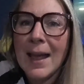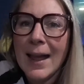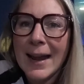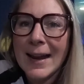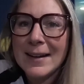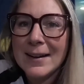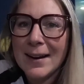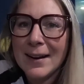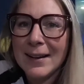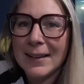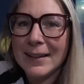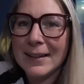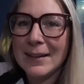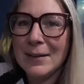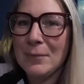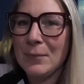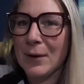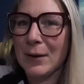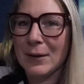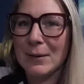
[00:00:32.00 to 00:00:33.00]
Hey darling
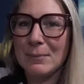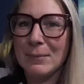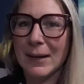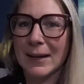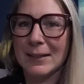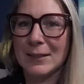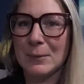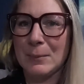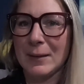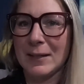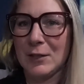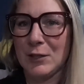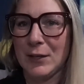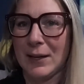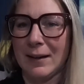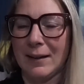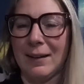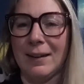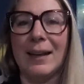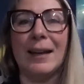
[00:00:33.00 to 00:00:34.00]
and welcome back to my
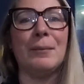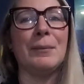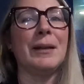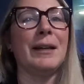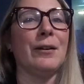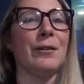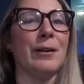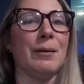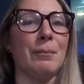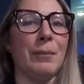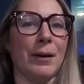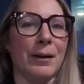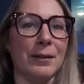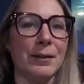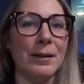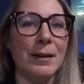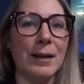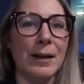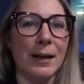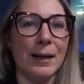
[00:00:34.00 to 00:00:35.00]
channel. I'm Kiri
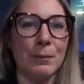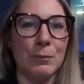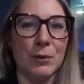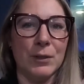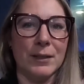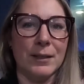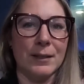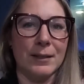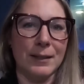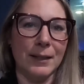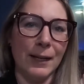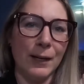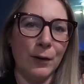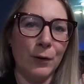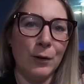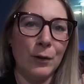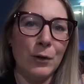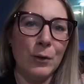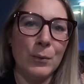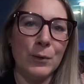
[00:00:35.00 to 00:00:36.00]
Martin and I'm just a city
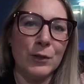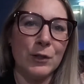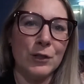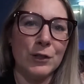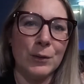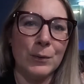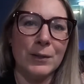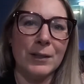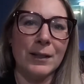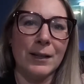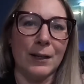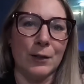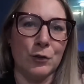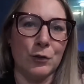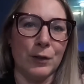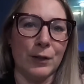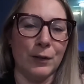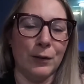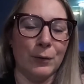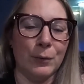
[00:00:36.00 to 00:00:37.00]
girl who wishes she was a
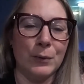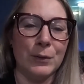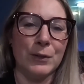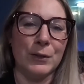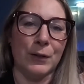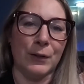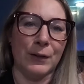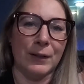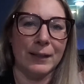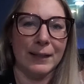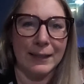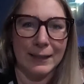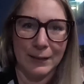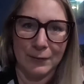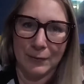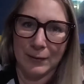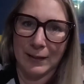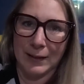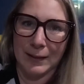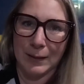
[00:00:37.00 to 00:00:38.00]
country girl who is currently
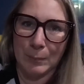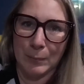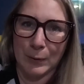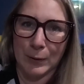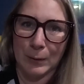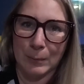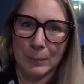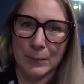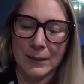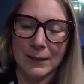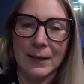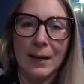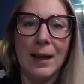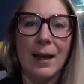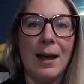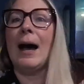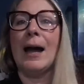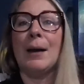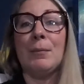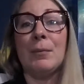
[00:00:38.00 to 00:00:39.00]
living in the burbs.
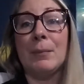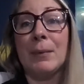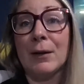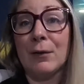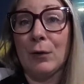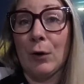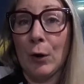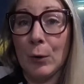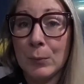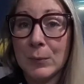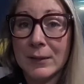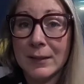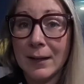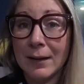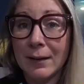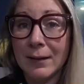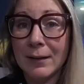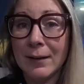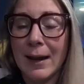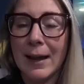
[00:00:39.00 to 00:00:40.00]
I'm a micro
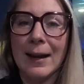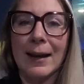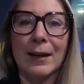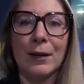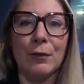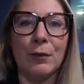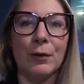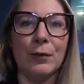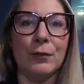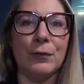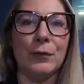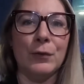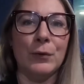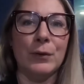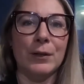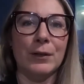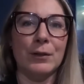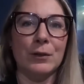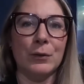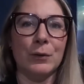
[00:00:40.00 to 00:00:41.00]
homesteader and I grow food
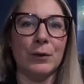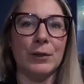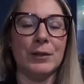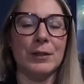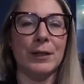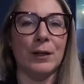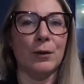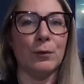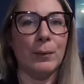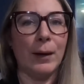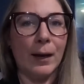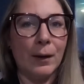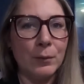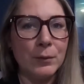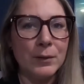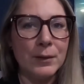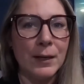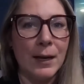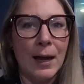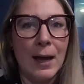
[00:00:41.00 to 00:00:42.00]
indoors year
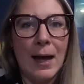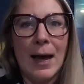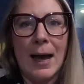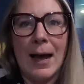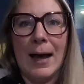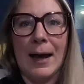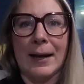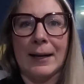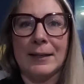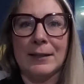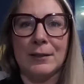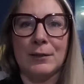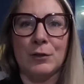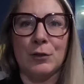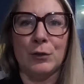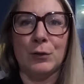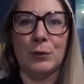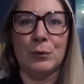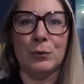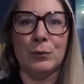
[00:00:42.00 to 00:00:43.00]
round. I
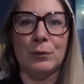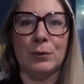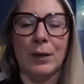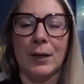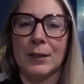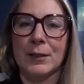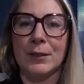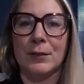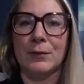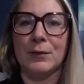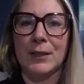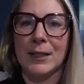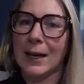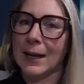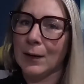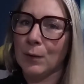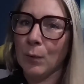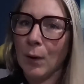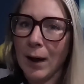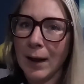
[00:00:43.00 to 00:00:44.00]
do lots of
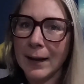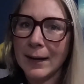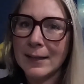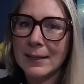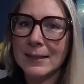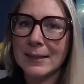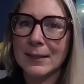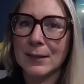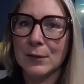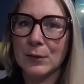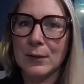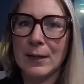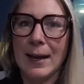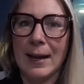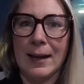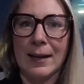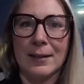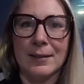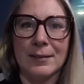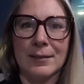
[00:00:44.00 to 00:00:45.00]
DIYs
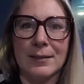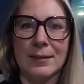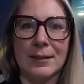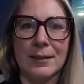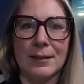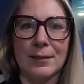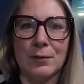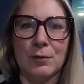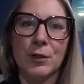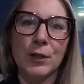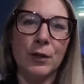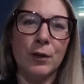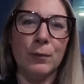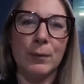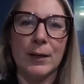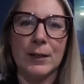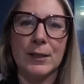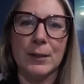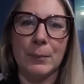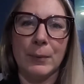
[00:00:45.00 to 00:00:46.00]
and share a
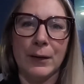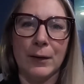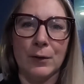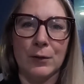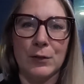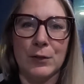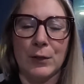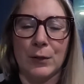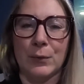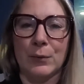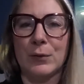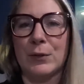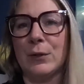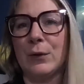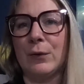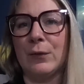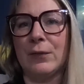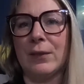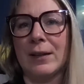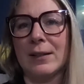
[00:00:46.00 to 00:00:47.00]
recipe or two.
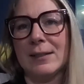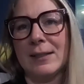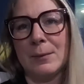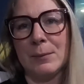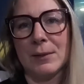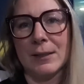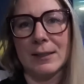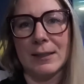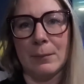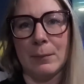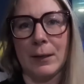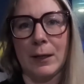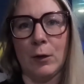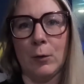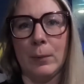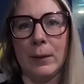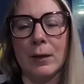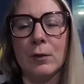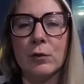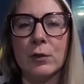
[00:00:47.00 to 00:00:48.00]
So if that seems like something
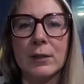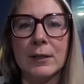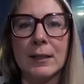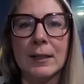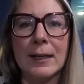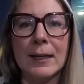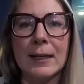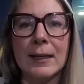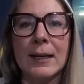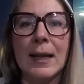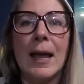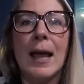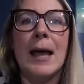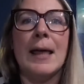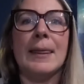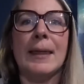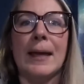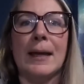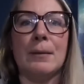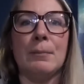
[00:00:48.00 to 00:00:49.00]
you'd be interested in,
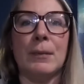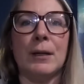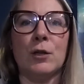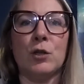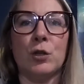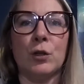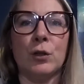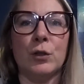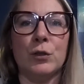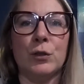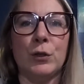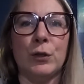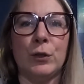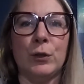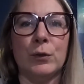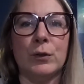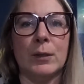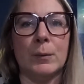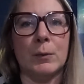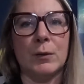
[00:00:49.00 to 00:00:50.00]
then make sure
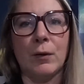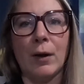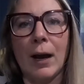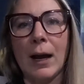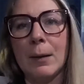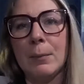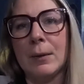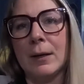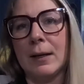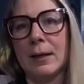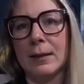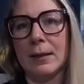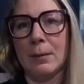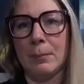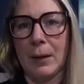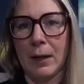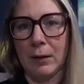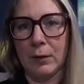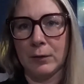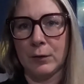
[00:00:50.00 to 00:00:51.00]
to subscribe and hit the
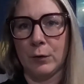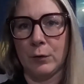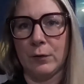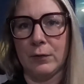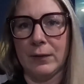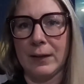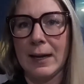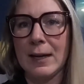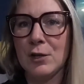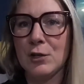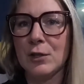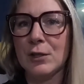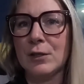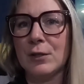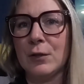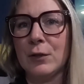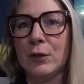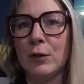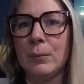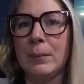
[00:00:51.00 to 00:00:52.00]
bell notification
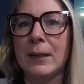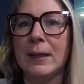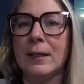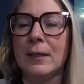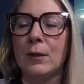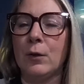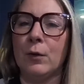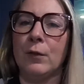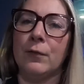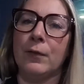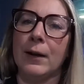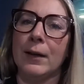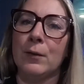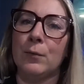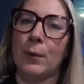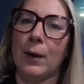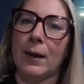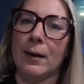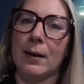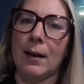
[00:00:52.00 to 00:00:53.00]
so you'll be notified
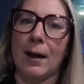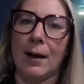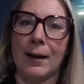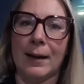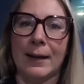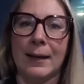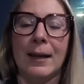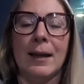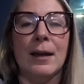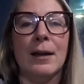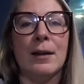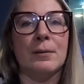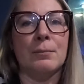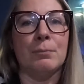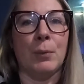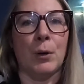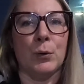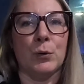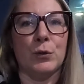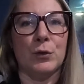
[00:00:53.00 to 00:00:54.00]
when I
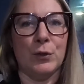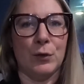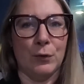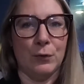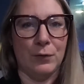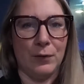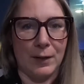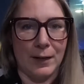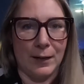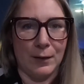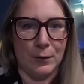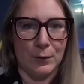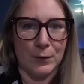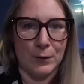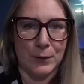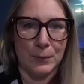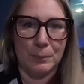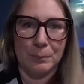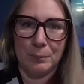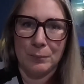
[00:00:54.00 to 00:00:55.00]
post new
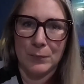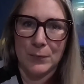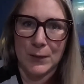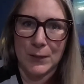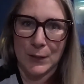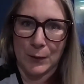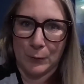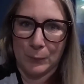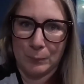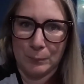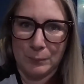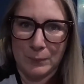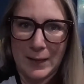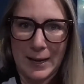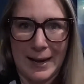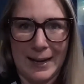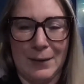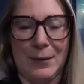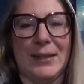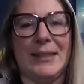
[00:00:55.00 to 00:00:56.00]
videos. So
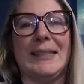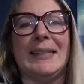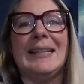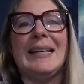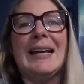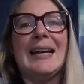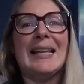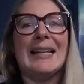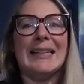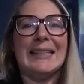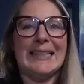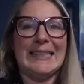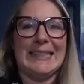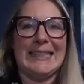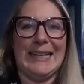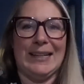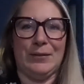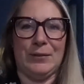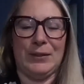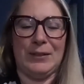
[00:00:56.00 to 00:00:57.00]
anyways, let's
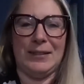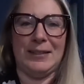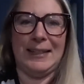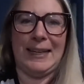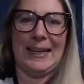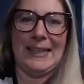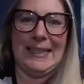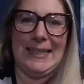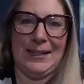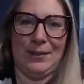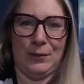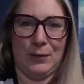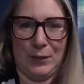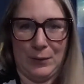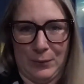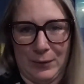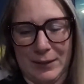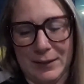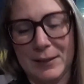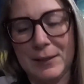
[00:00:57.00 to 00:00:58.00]
get, get down
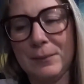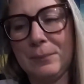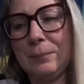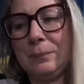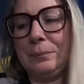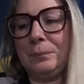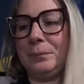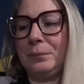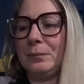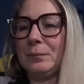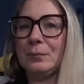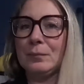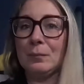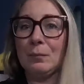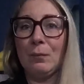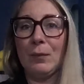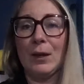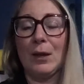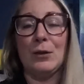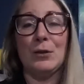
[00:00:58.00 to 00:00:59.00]
to it.
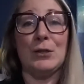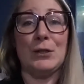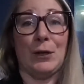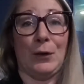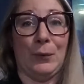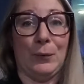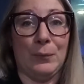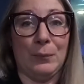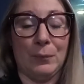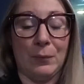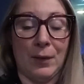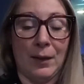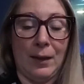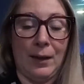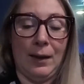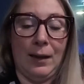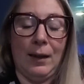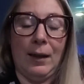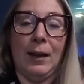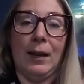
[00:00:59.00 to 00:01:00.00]
So
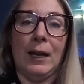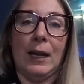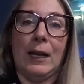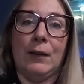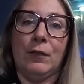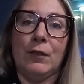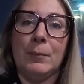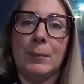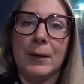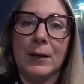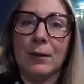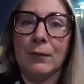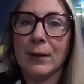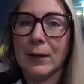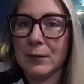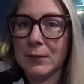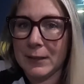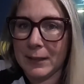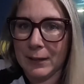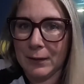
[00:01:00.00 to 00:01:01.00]
if you've been
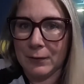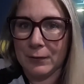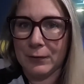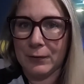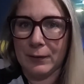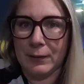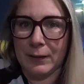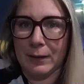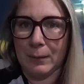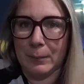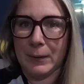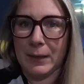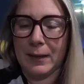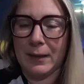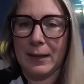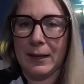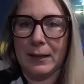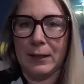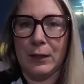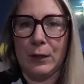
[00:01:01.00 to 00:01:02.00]
around here for a little bit,
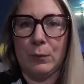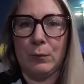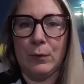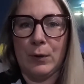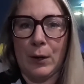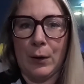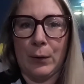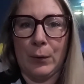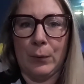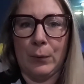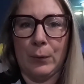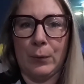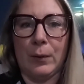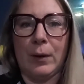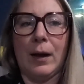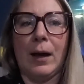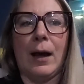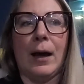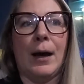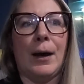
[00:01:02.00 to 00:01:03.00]
then you know
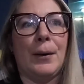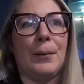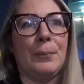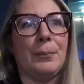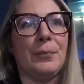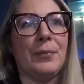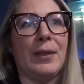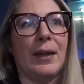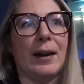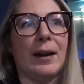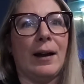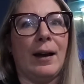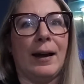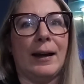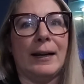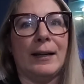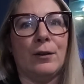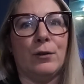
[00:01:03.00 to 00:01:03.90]
um, that I